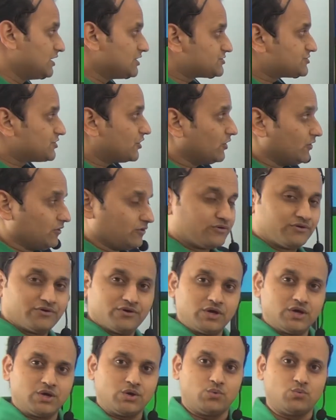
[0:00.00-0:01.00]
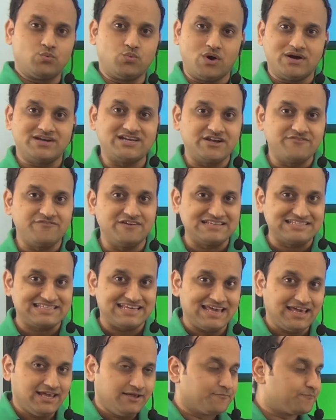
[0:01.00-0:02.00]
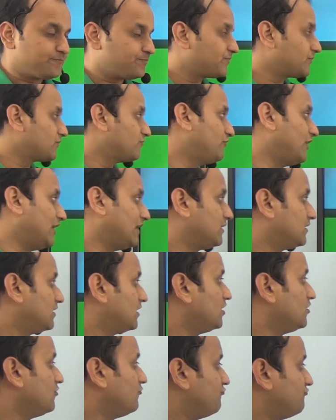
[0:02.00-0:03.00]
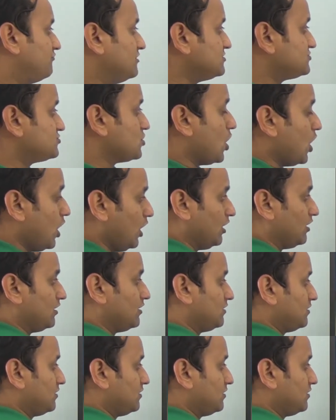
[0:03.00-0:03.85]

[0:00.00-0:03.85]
So what did we see? Well, we saw